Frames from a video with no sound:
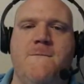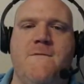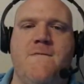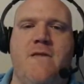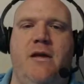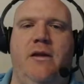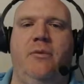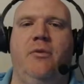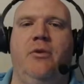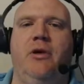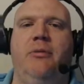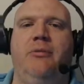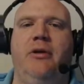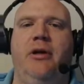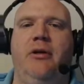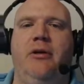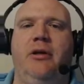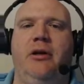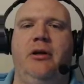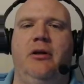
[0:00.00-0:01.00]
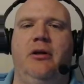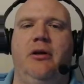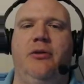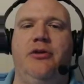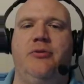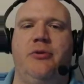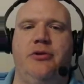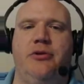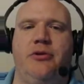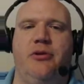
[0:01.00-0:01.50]
And then we'll come down here. Oh,
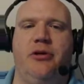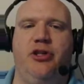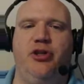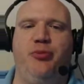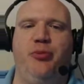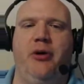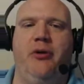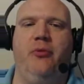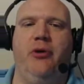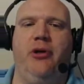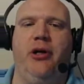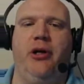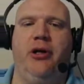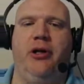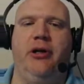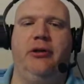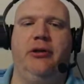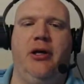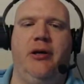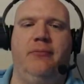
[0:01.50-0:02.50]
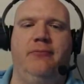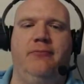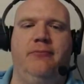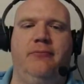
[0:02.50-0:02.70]
this one has already spread one. How do you like that?